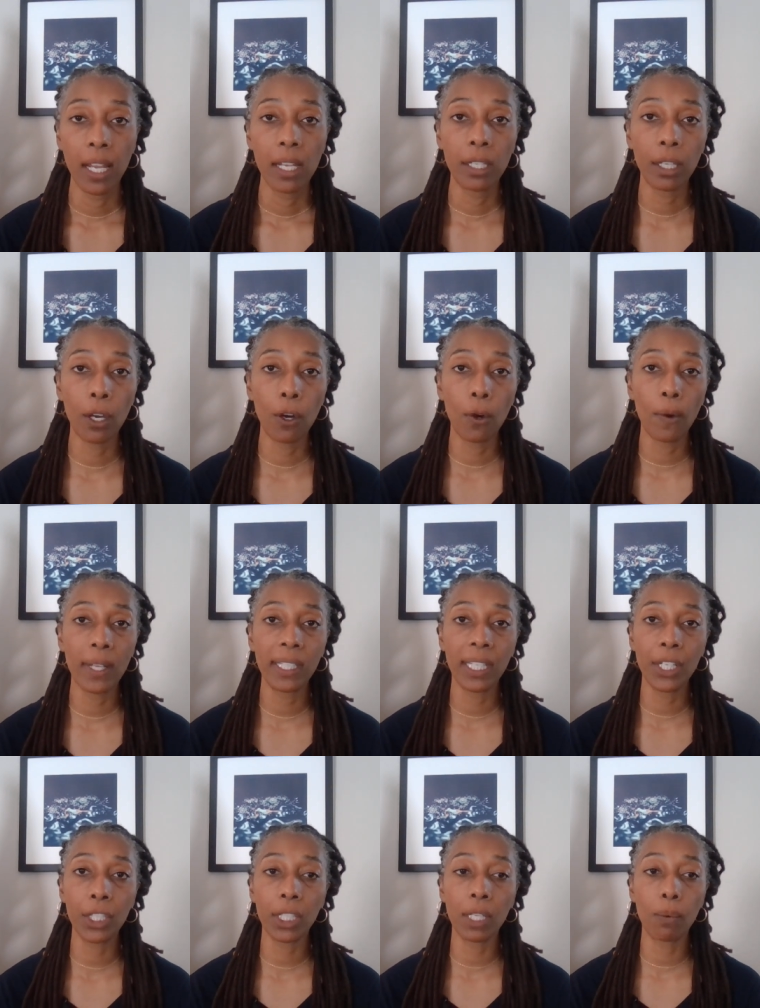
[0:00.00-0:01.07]
So
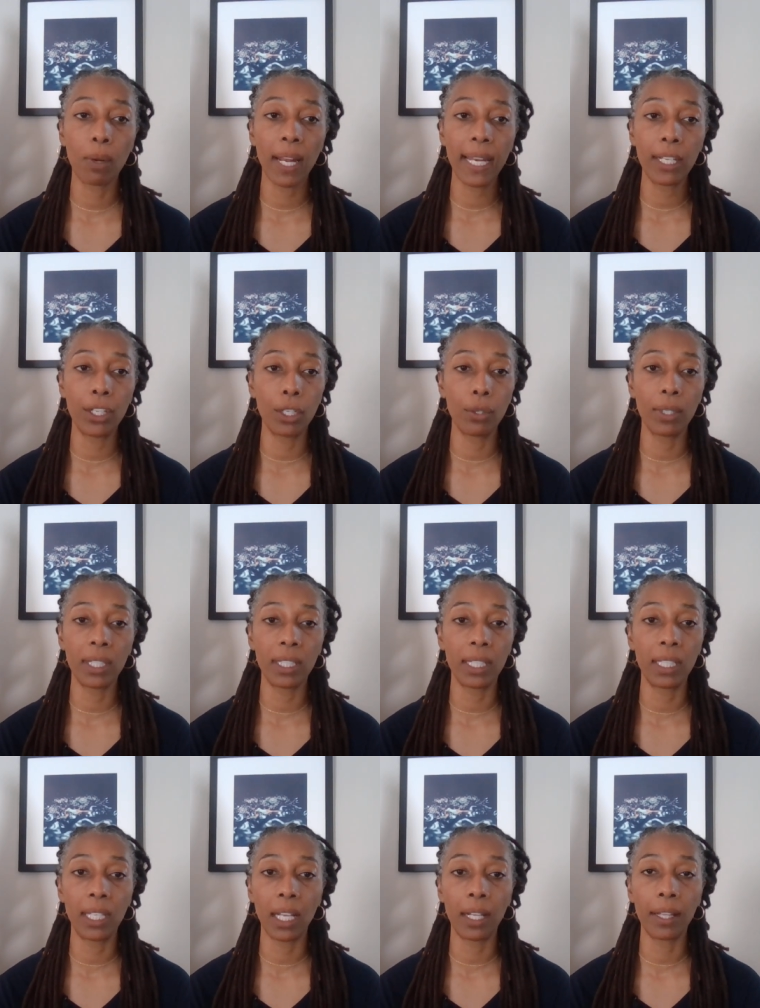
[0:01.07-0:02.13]
essentially what I do is to
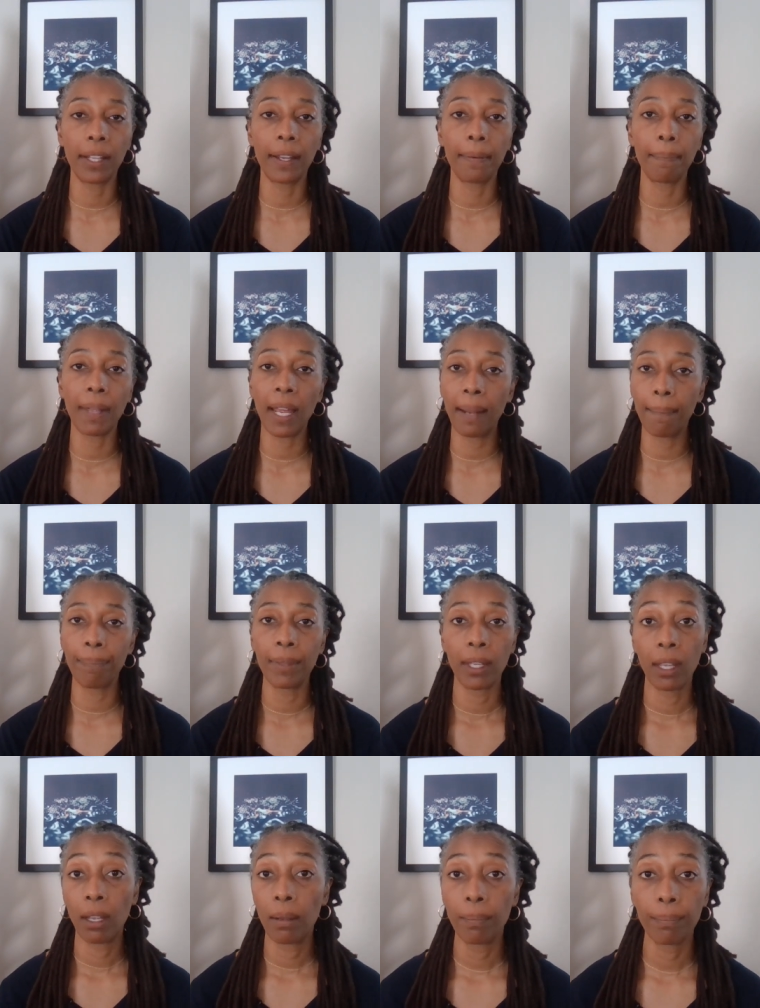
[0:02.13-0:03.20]
tell them
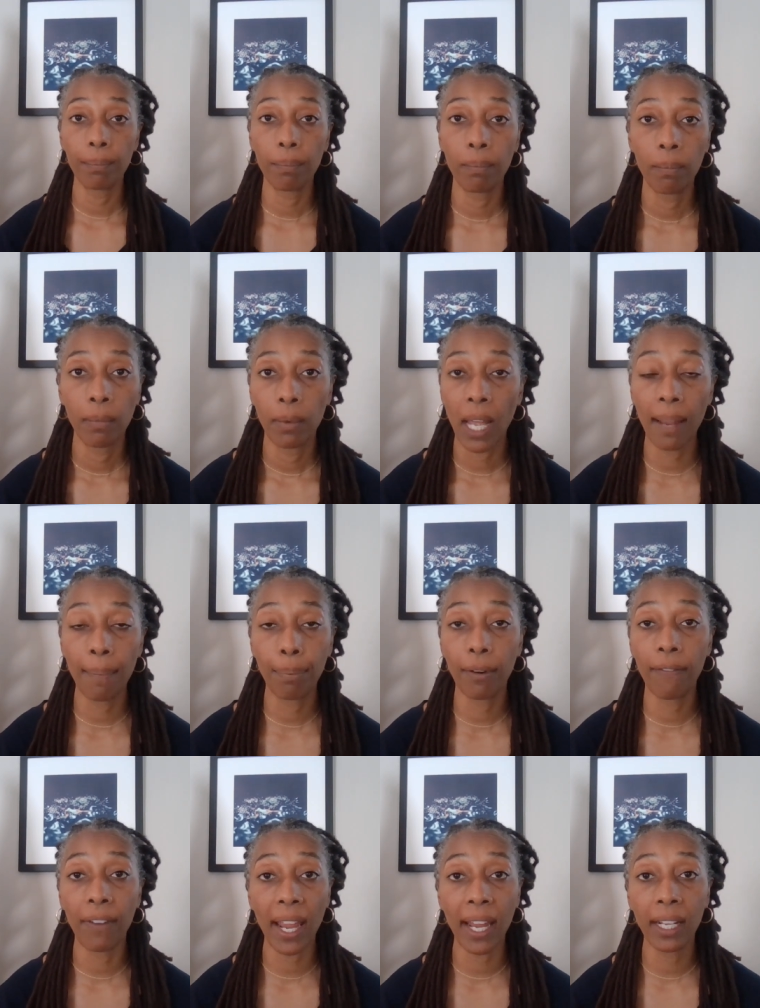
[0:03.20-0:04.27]
I
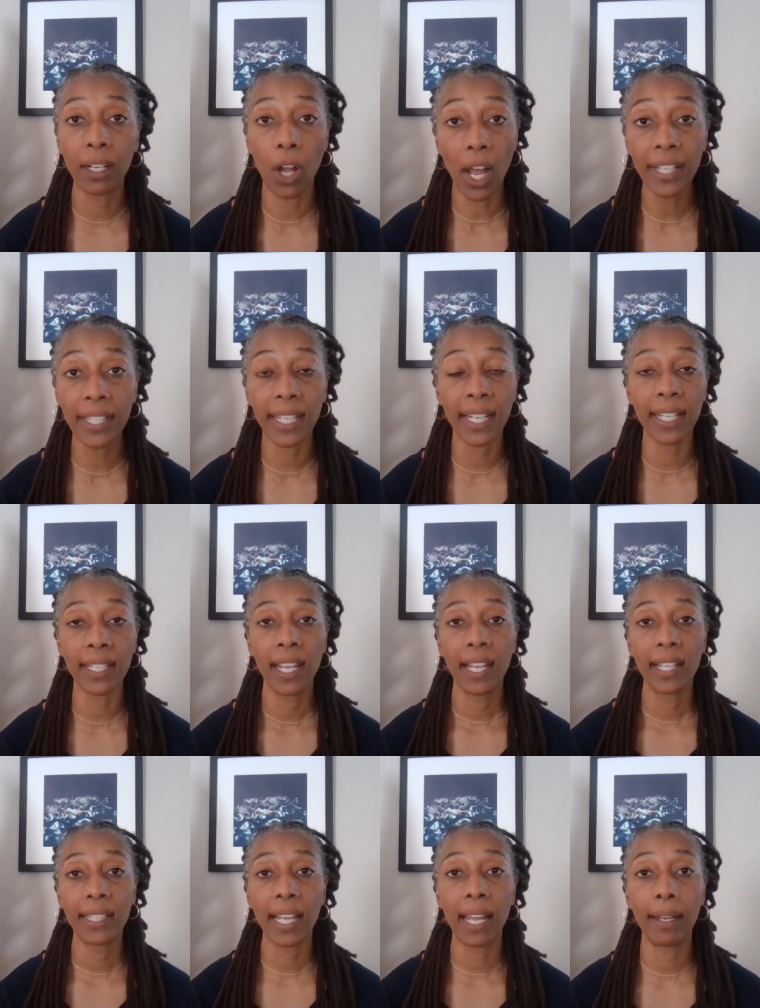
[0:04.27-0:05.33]
provide content
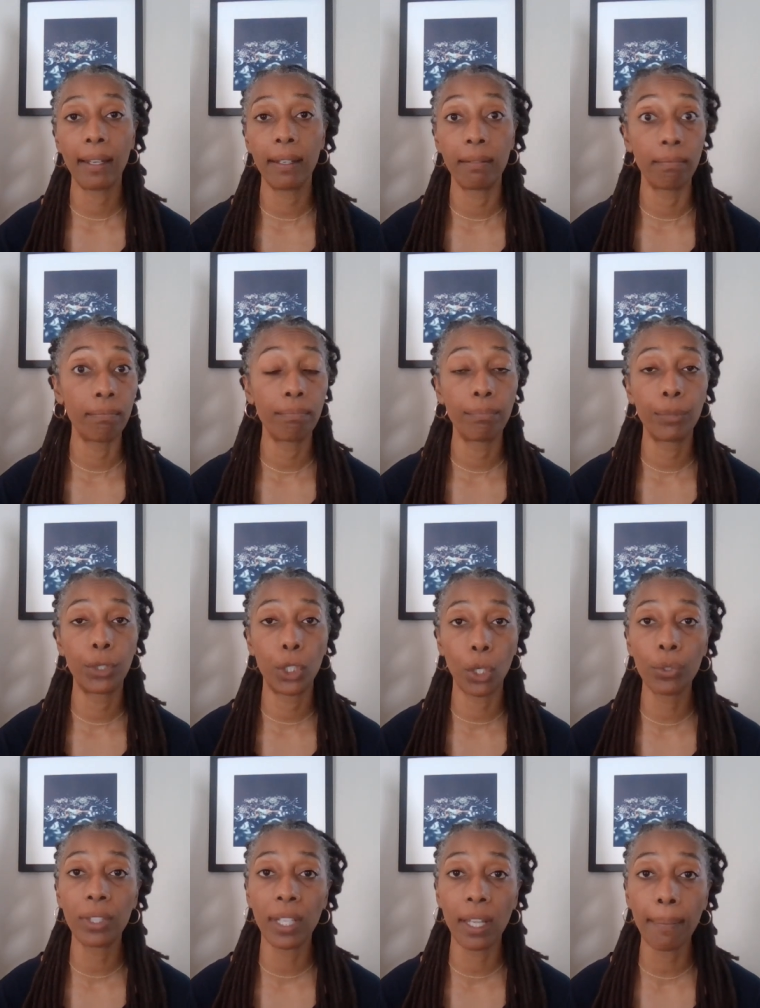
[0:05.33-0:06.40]
that
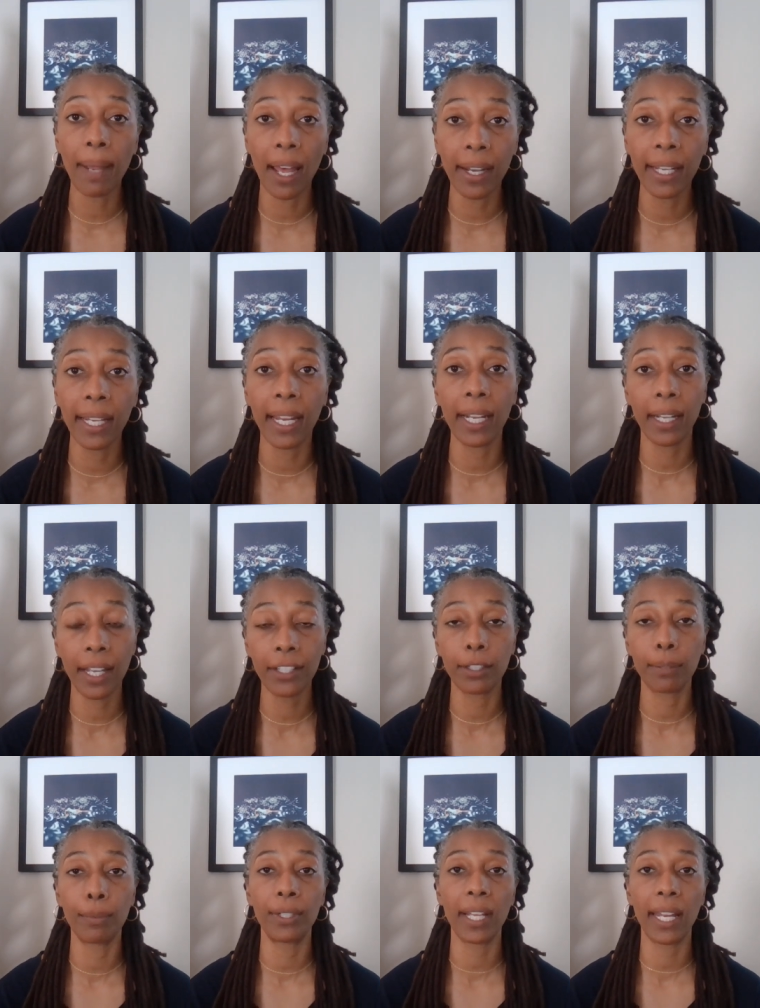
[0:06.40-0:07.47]
shows them how to get
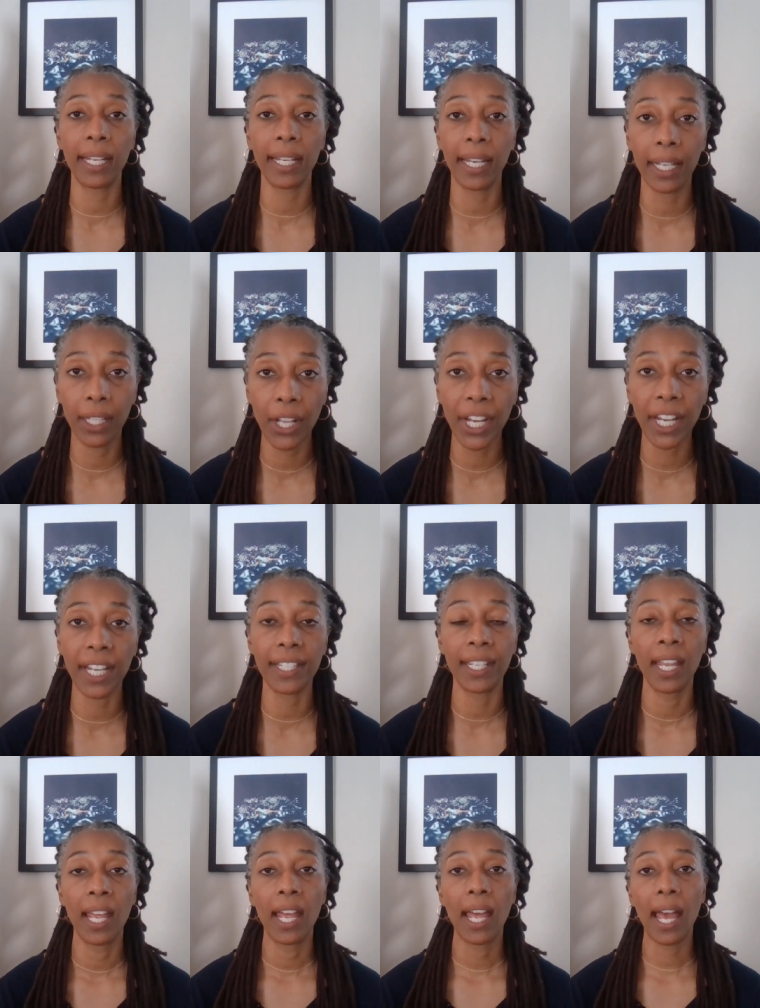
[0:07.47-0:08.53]
customers, how to get clients,
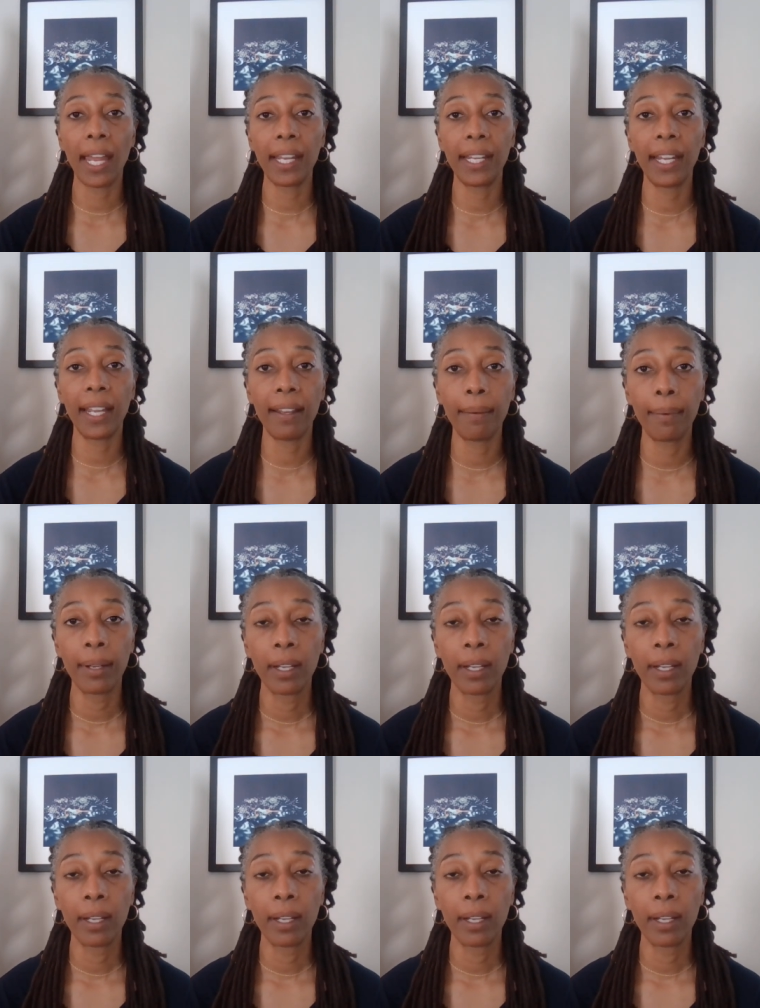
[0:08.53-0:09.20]
how to get